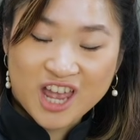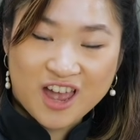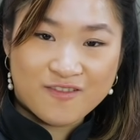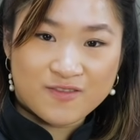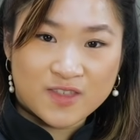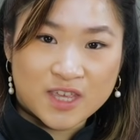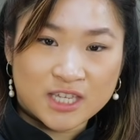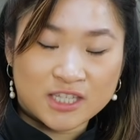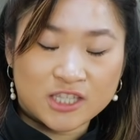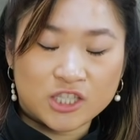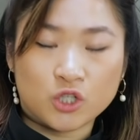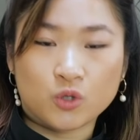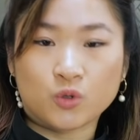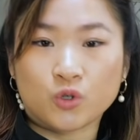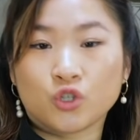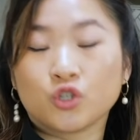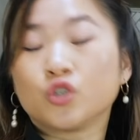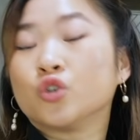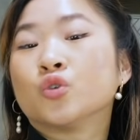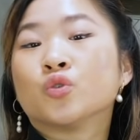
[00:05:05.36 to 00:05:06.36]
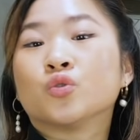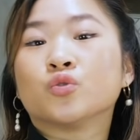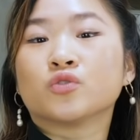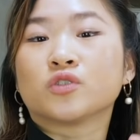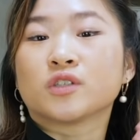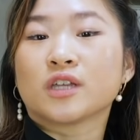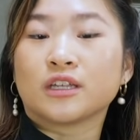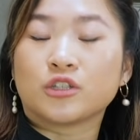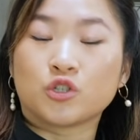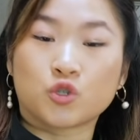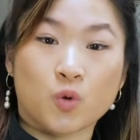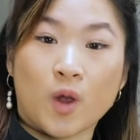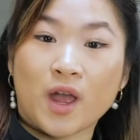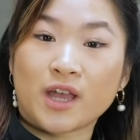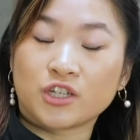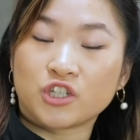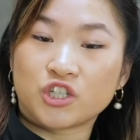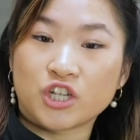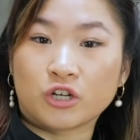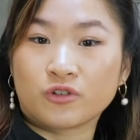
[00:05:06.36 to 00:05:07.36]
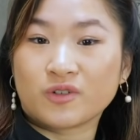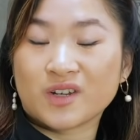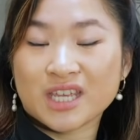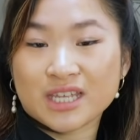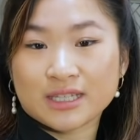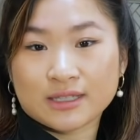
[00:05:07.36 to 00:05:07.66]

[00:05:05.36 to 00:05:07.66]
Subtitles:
have this, you could use a dry sherry